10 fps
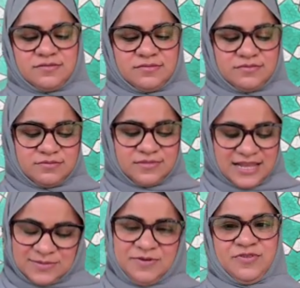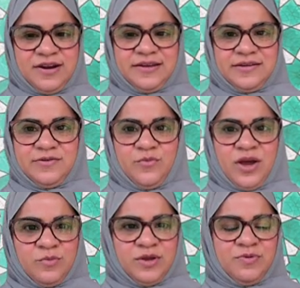who practice it as well.
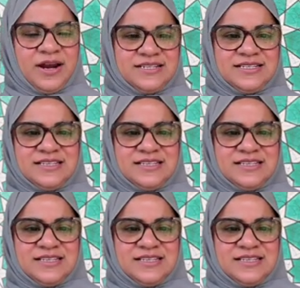Because